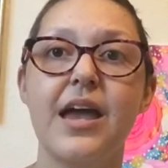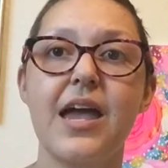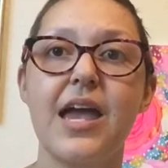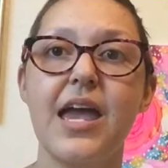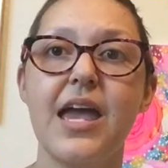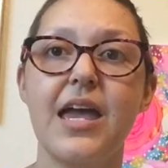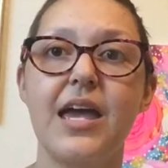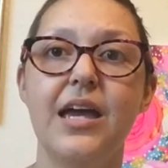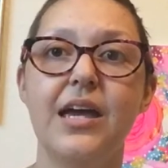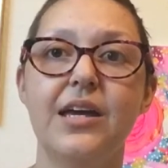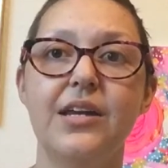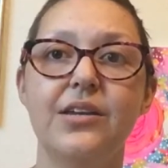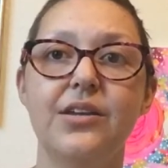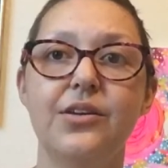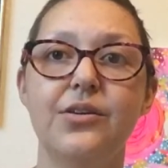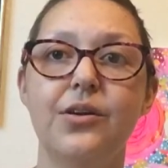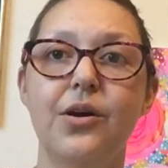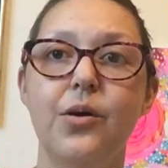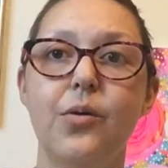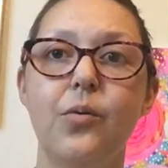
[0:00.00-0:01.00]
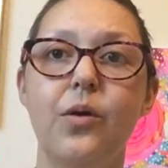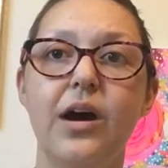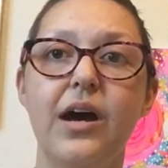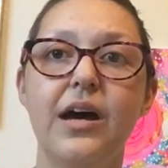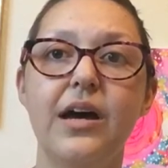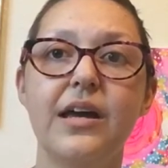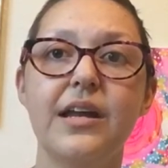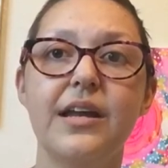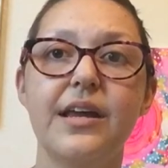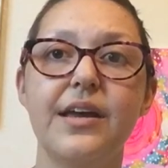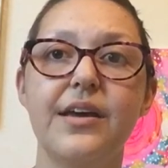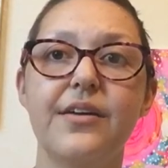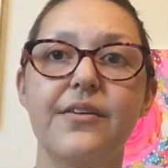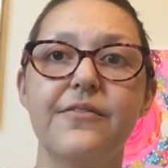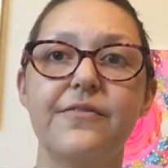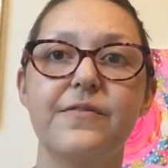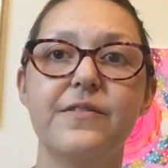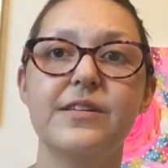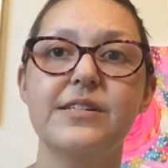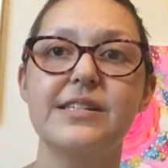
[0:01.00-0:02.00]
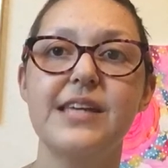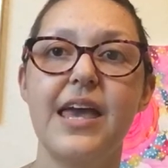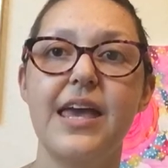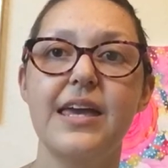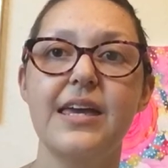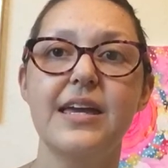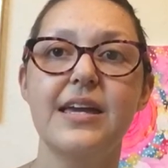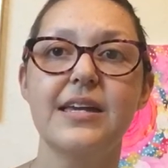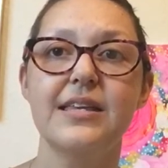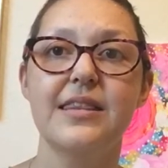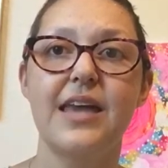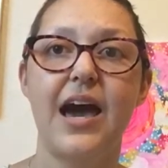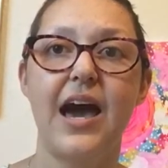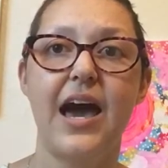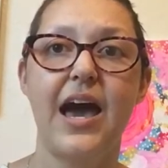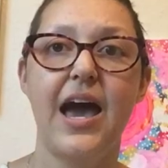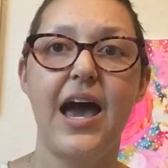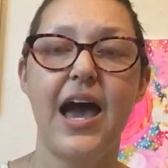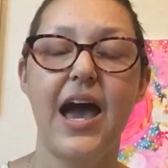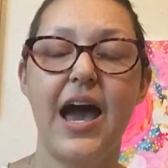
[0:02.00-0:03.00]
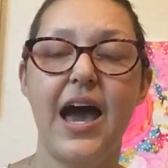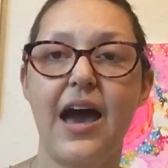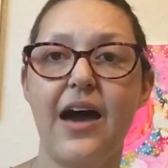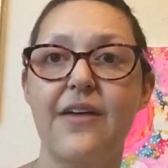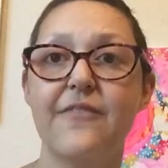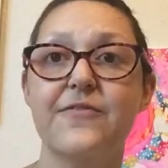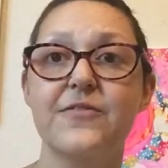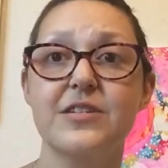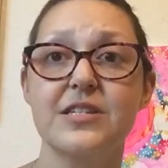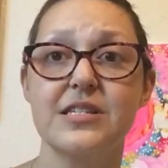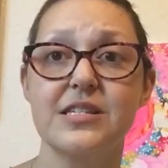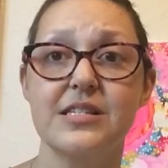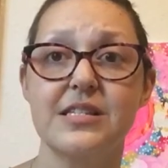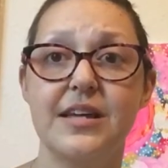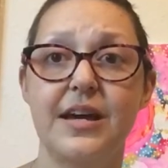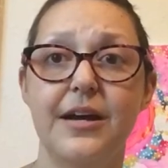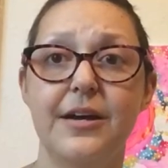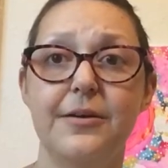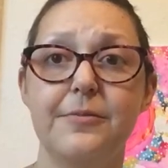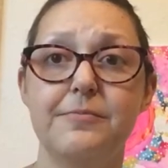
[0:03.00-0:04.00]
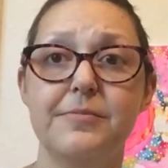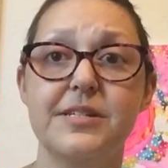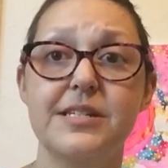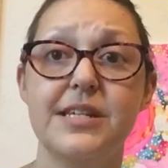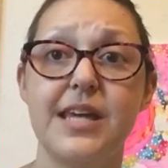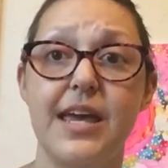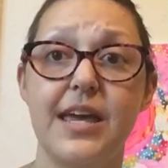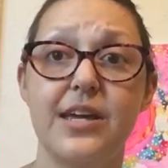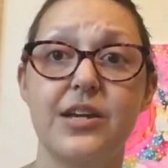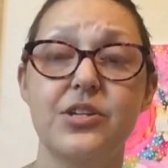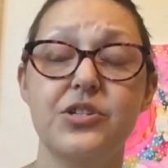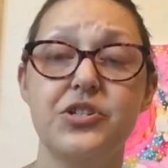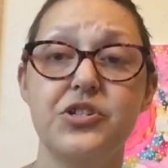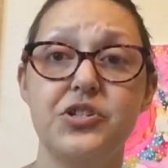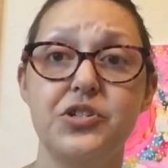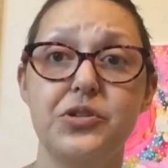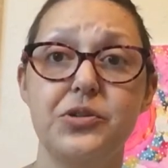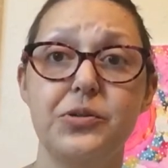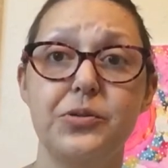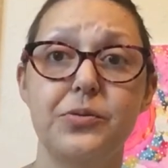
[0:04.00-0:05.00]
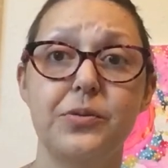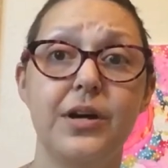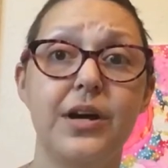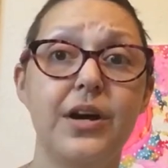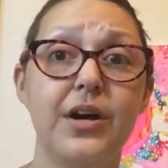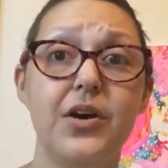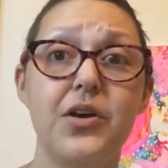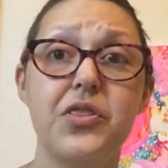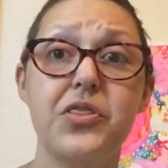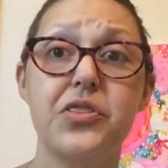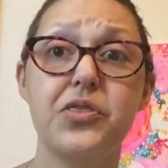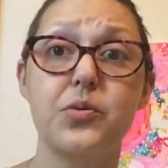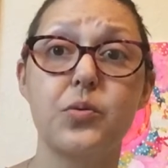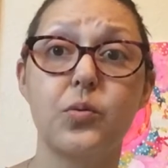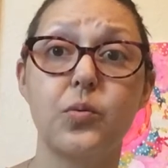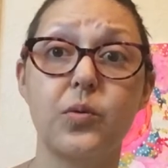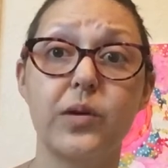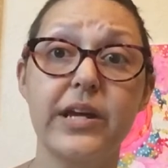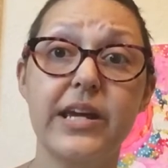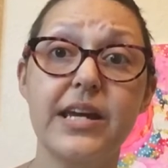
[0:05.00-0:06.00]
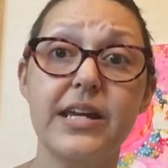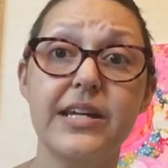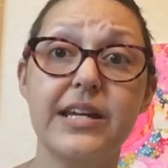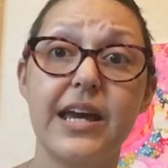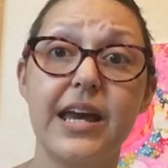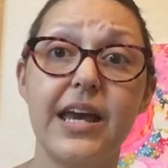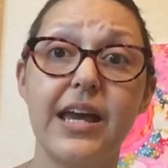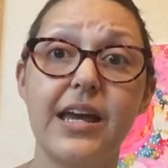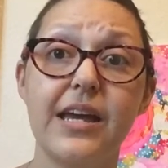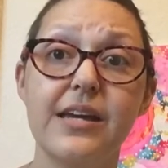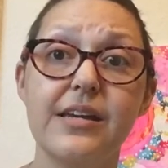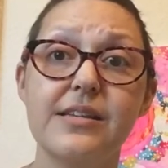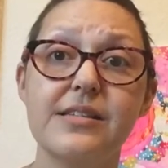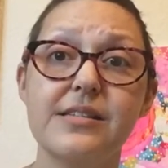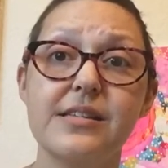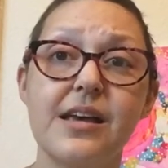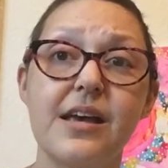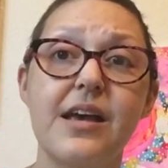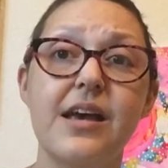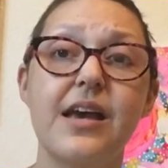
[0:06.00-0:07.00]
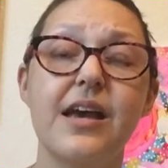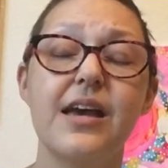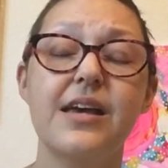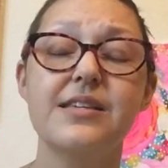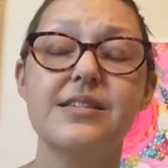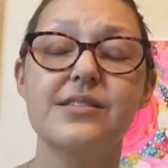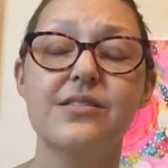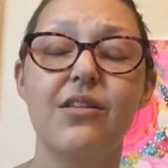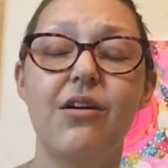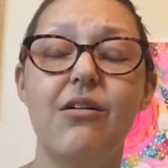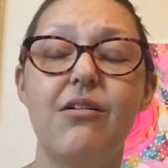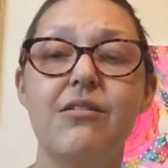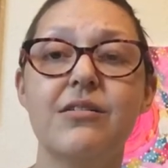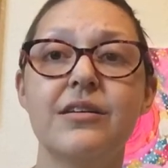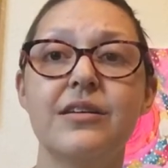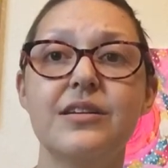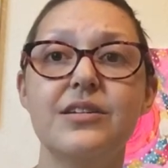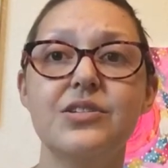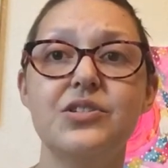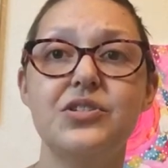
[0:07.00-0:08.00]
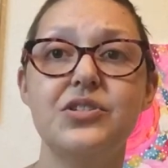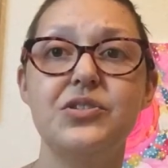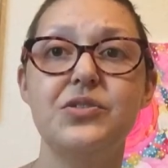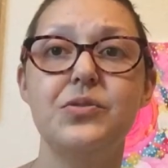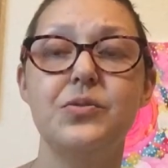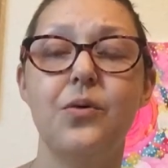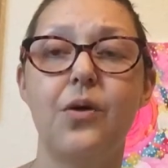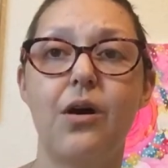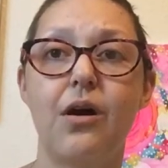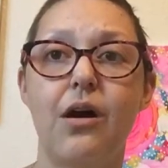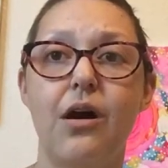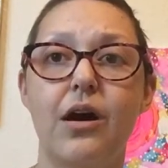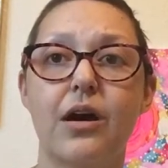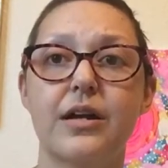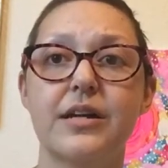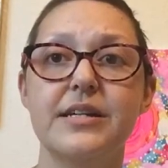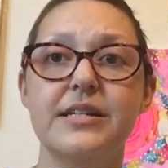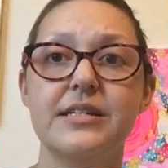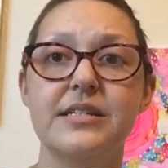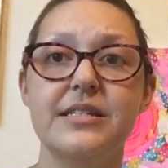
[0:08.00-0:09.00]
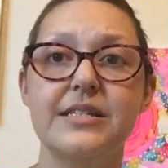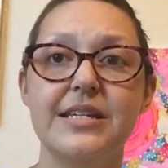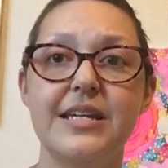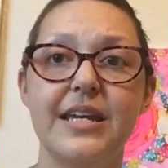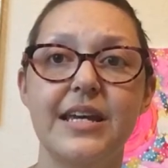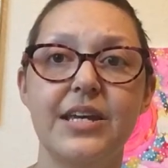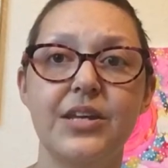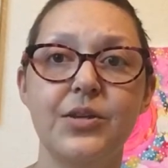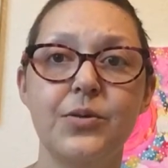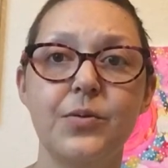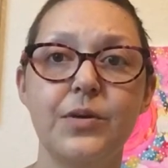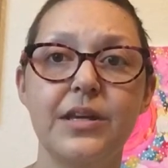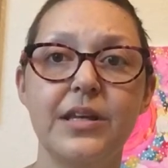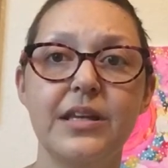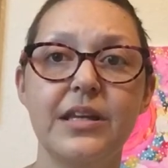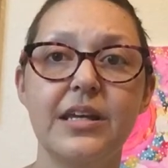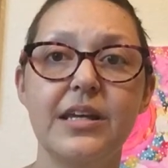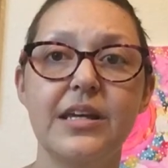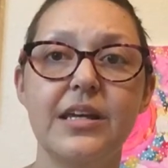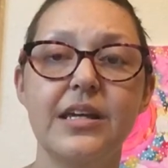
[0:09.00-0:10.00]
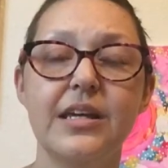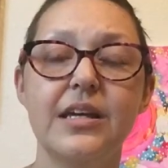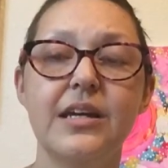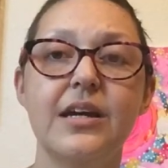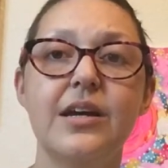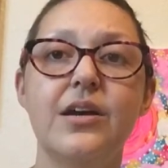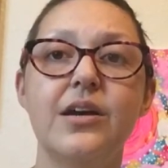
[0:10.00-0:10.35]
And you know what? If taking that half a step takes you 3 days, as long as you are continuously